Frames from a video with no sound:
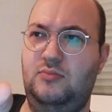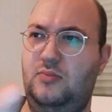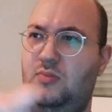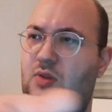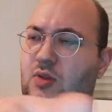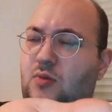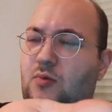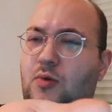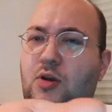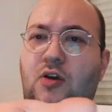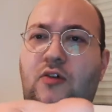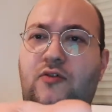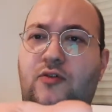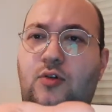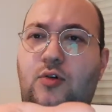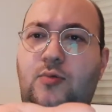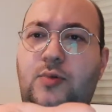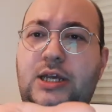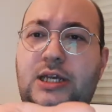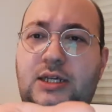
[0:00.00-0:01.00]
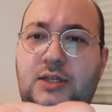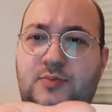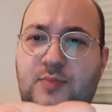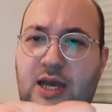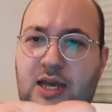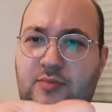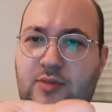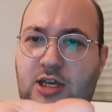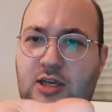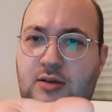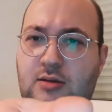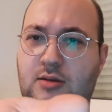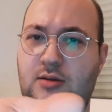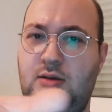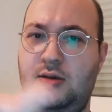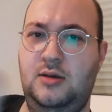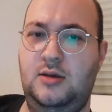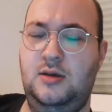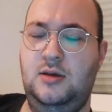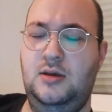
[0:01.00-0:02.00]
3 or 4 weeks maybe.
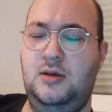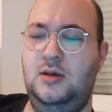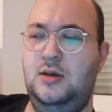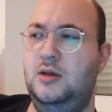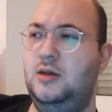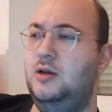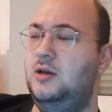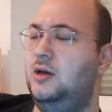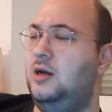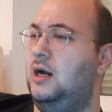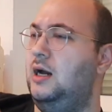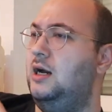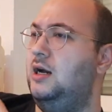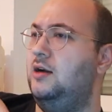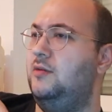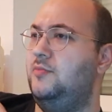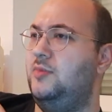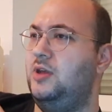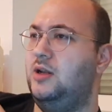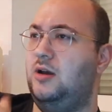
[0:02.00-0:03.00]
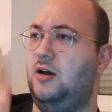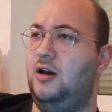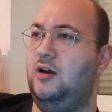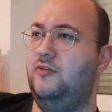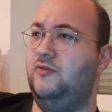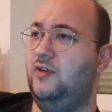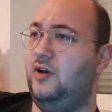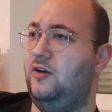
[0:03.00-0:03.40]
You know,